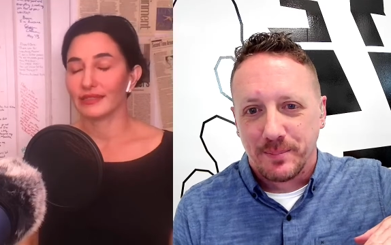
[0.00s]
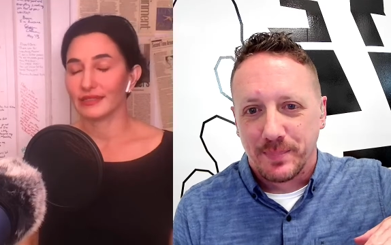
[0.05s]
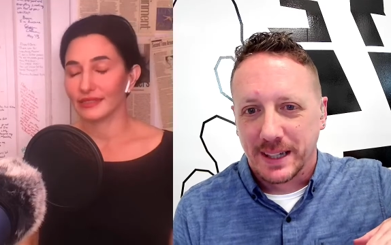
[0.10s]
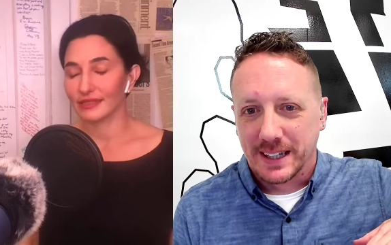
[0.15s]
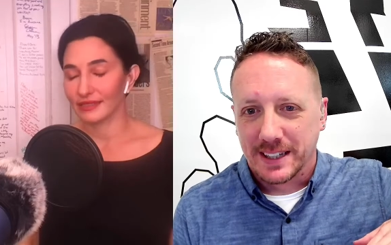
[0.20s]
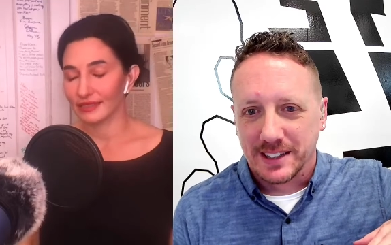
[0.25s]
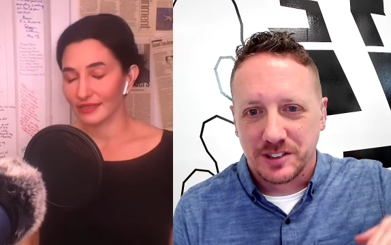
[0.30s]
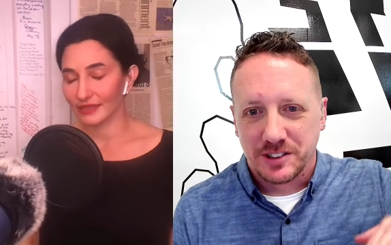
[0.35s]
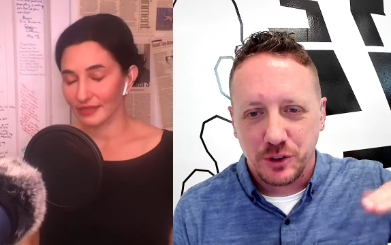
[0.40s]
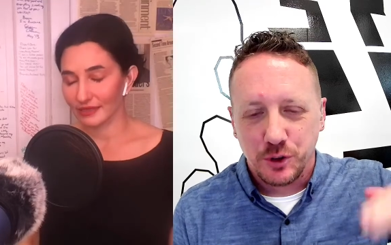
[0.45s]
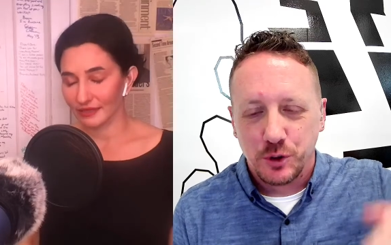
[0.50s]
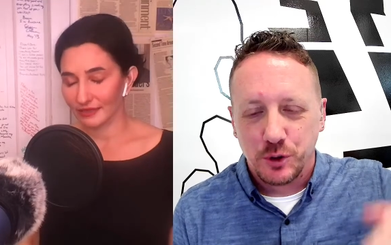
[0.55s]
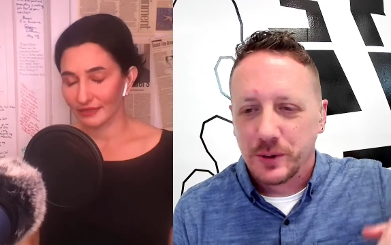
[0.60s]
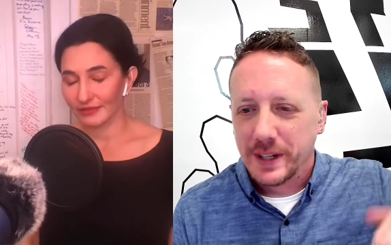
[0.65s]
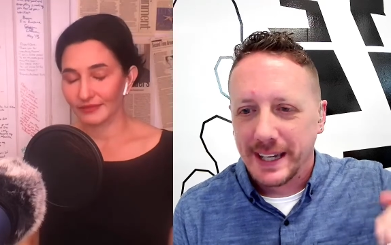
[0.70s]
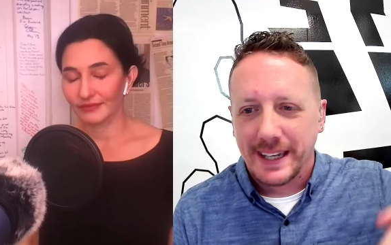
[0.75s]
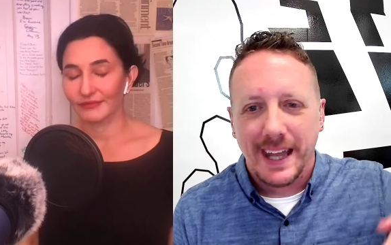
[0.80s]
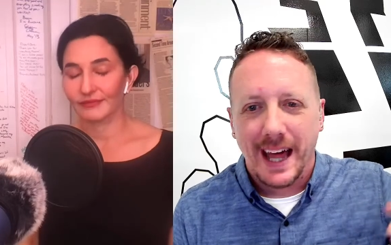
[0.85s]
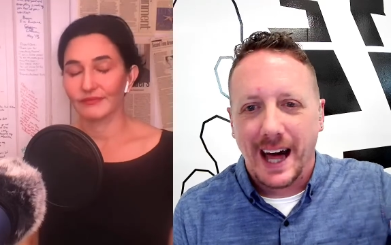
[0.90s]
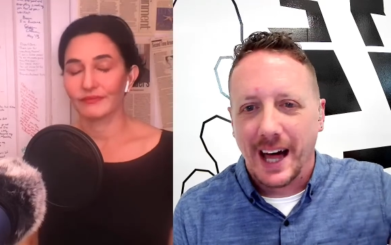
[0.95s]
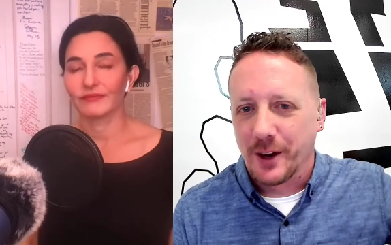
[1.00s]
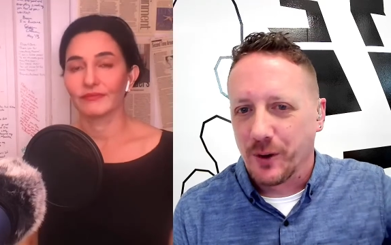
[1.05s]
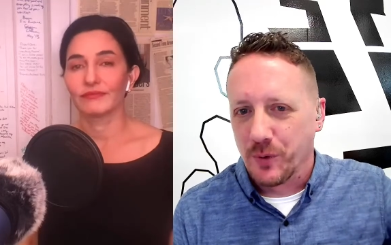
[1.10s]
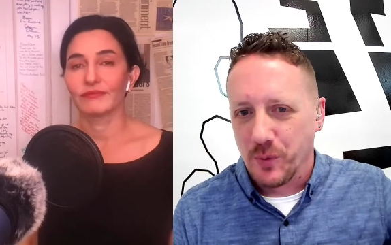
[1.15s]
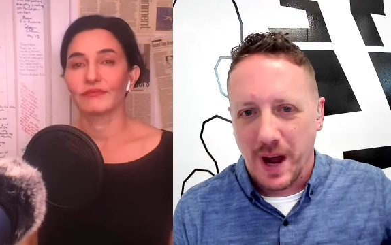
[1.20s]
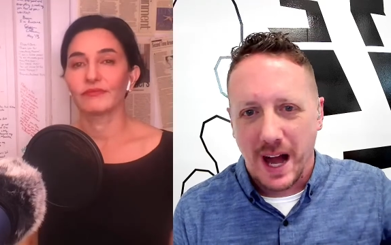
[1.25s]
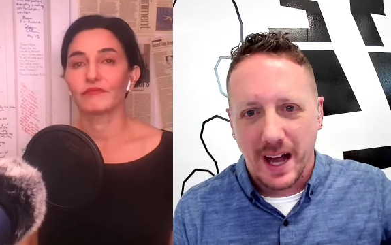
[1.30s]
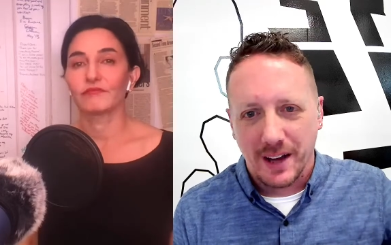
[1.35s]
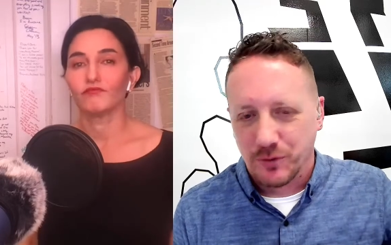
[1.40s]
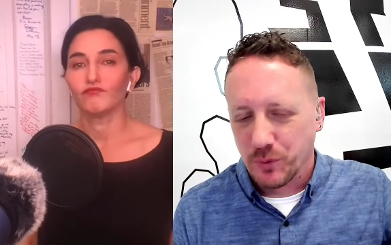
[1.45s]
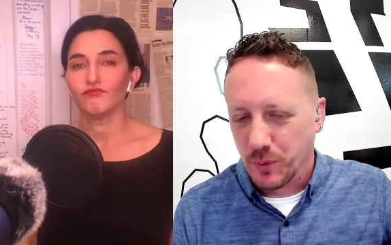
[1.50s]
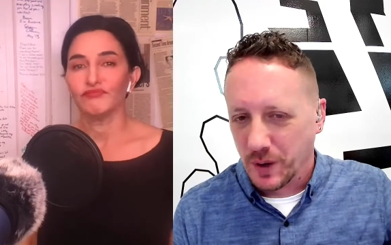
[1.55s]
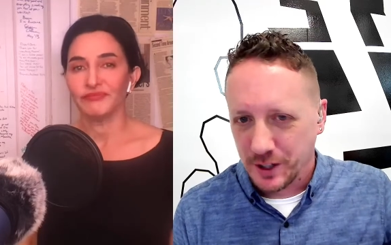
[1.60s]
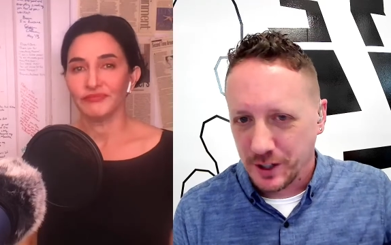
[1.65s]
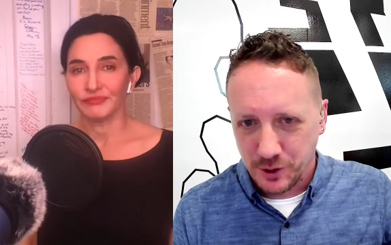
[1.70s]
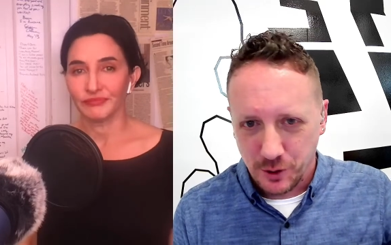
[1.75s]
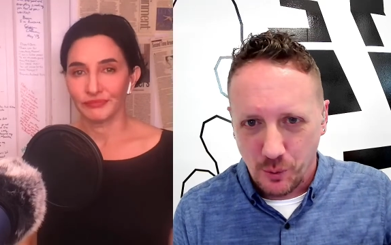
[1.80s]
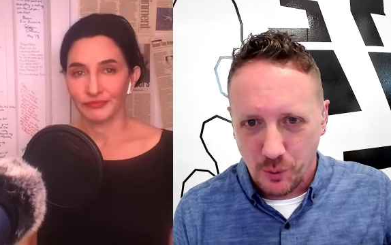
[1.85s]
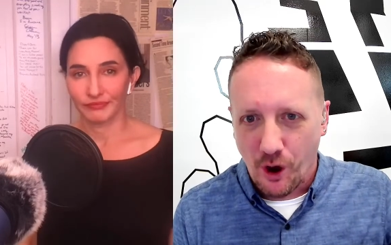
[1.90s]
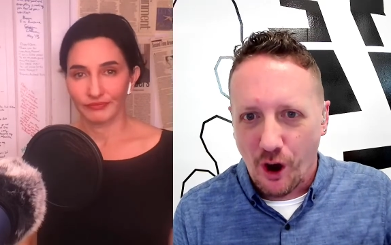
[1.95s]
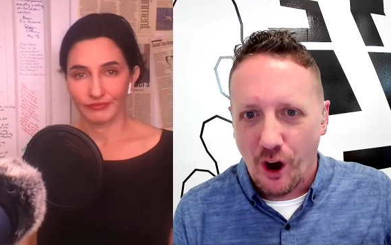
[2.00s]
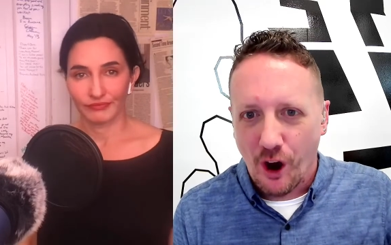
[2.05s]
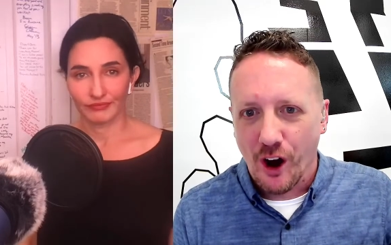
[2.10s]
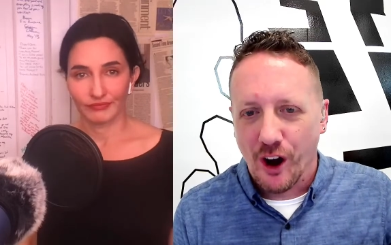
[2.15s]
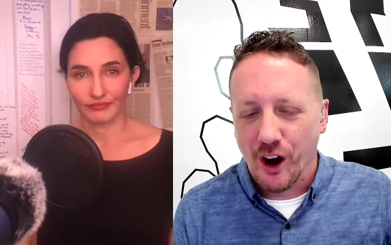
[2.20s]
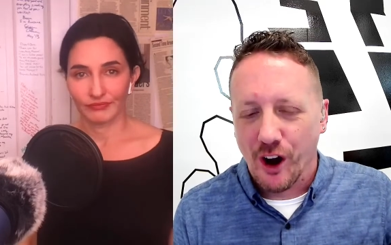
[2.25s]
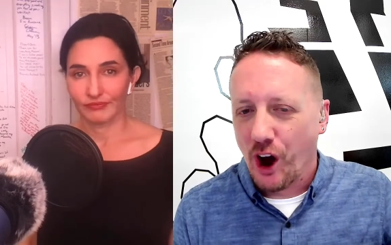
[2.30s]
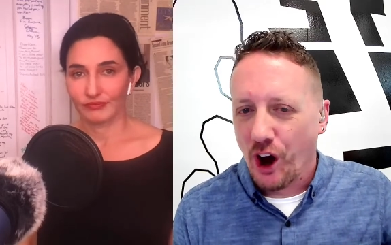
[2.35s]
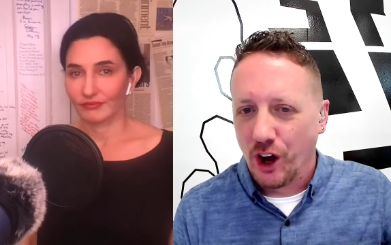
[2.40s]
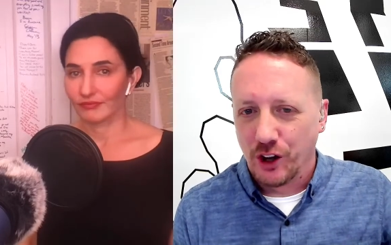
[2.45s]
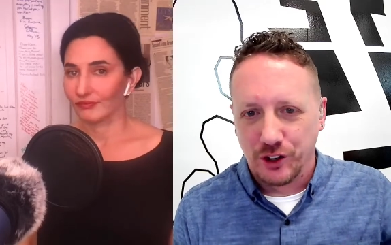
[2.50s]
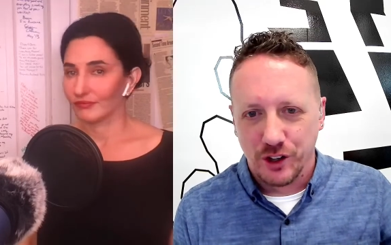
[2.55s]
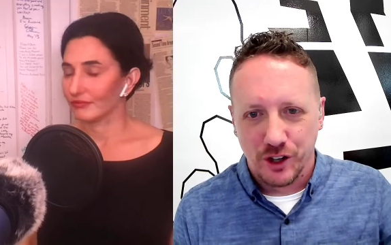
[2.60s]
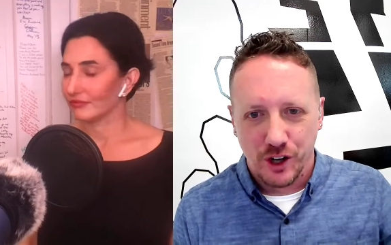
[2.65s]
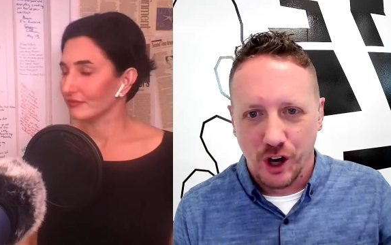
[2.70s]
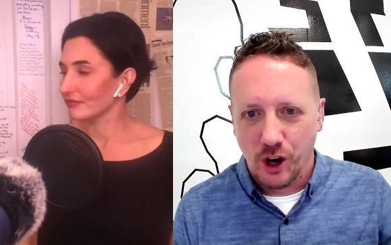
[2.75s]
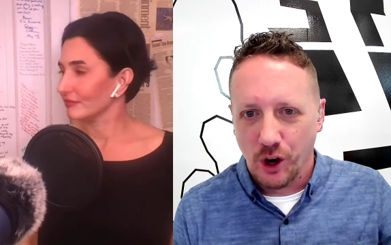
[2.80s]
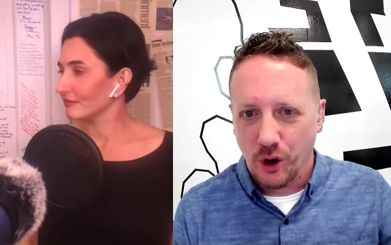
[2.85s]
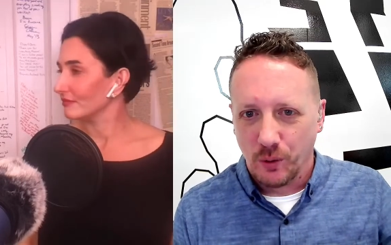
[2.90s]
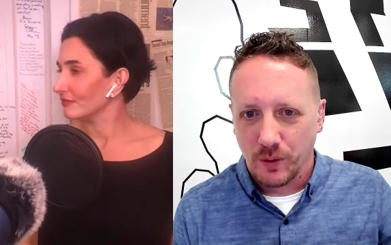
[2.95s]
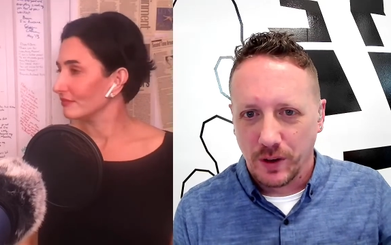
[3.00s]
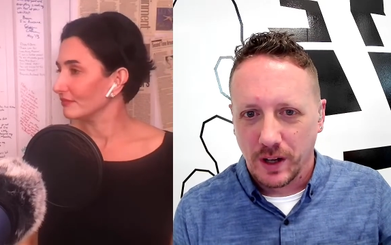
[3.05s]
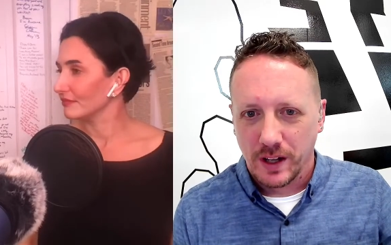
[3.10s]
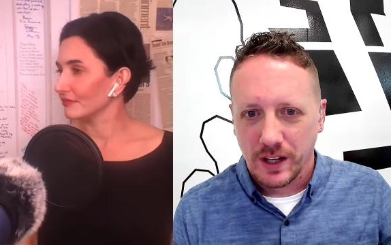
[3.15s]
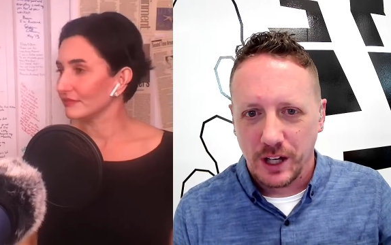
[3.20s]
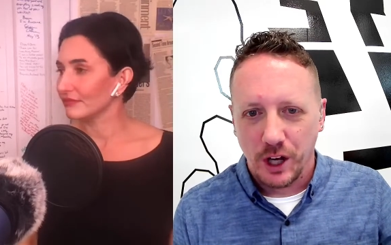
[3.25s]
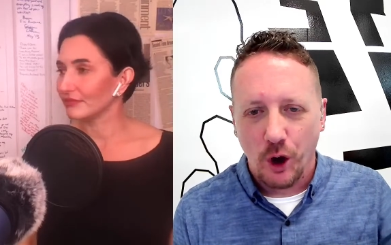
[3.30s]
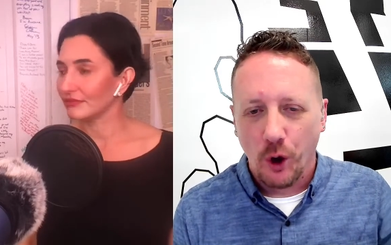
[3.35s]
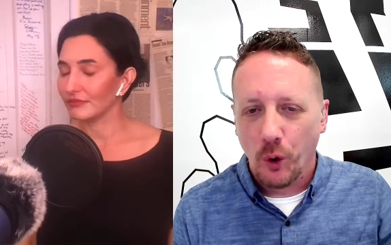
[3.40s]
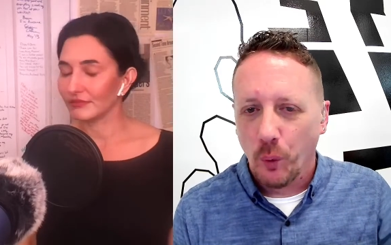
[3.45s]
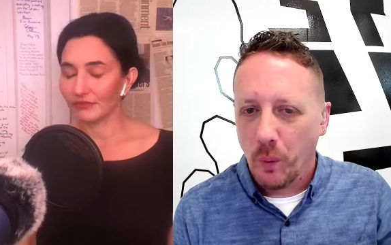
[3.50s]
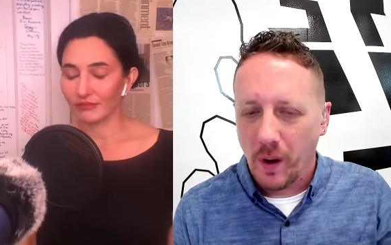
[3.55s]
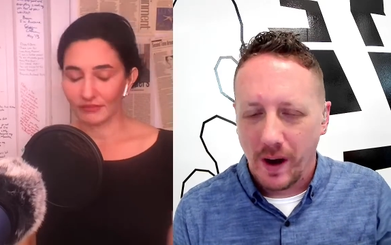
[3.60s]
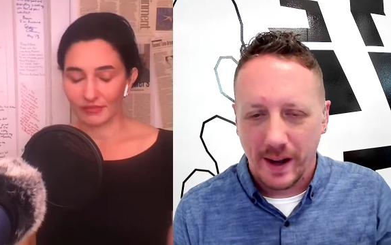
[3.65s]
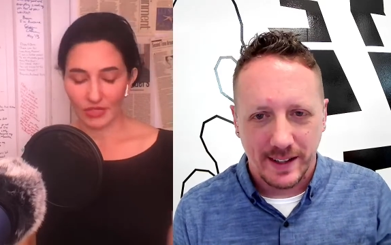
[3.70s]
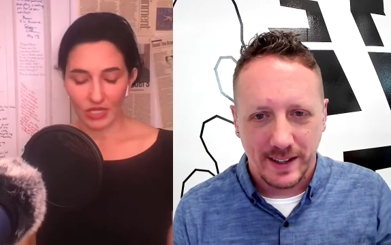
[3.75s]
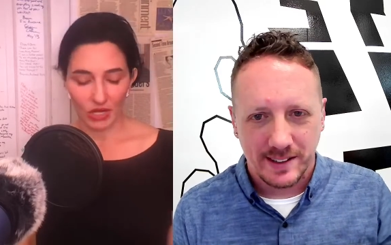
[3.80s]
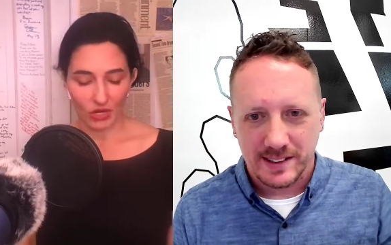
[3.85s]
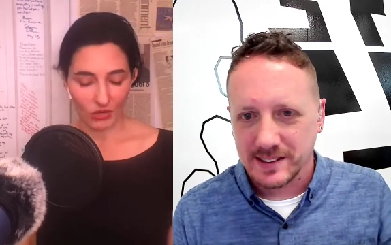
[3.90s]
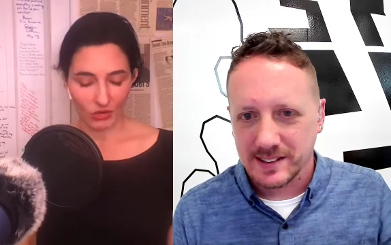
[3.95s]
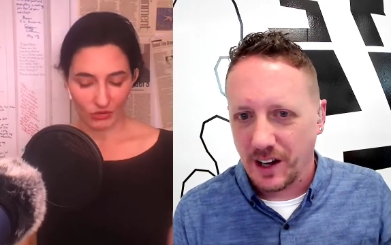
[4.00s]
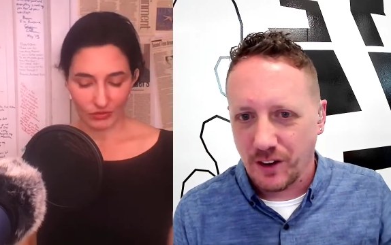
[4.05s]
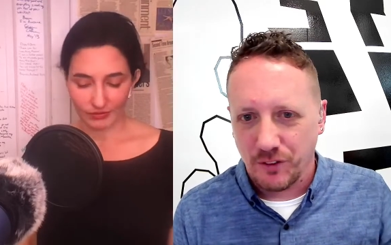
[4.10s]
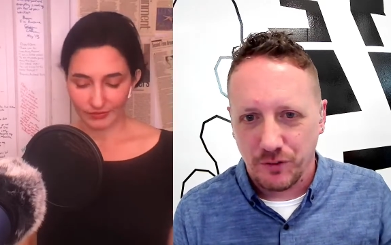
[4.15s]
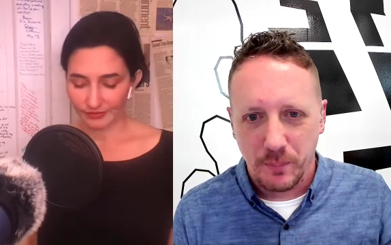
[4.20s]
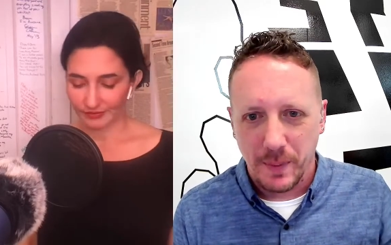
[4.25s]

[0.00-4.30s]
Speaker 1: Because you did not arrive where you are on your own. No one is no. self